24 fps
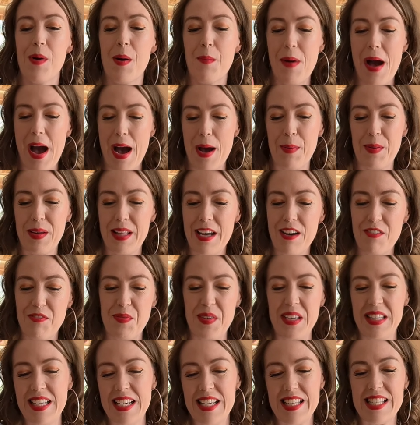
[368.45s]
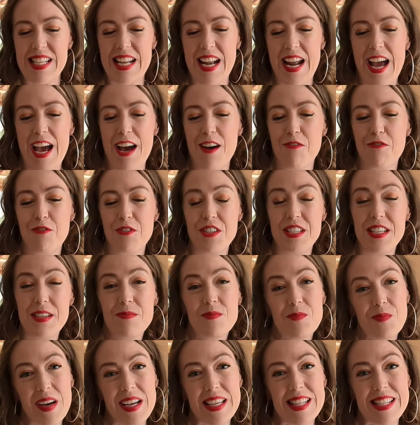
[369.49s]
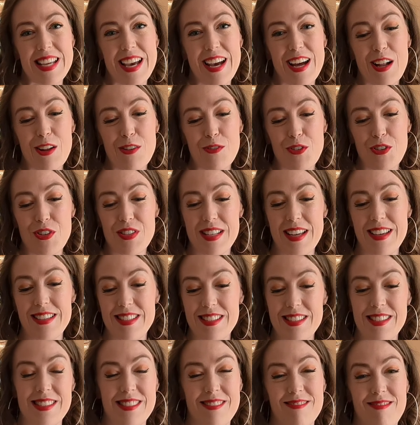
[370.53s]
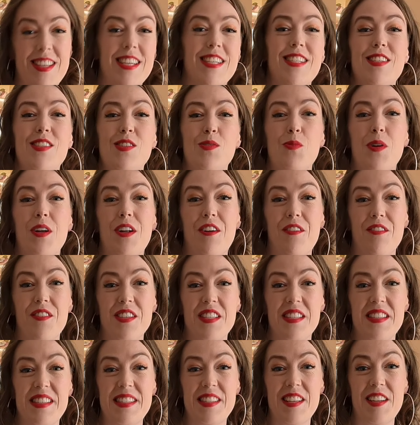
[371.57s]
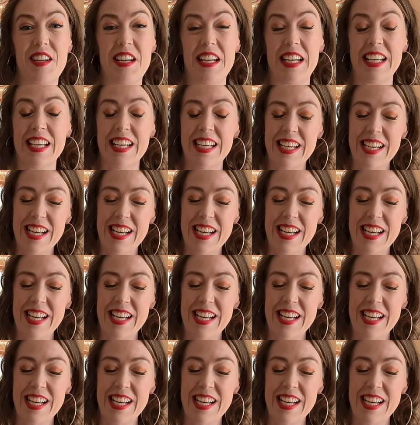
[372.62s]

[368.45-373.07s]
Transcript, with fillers: but I'm happy that I've made this and I have redeemed myself because this is this is a winner this is stunning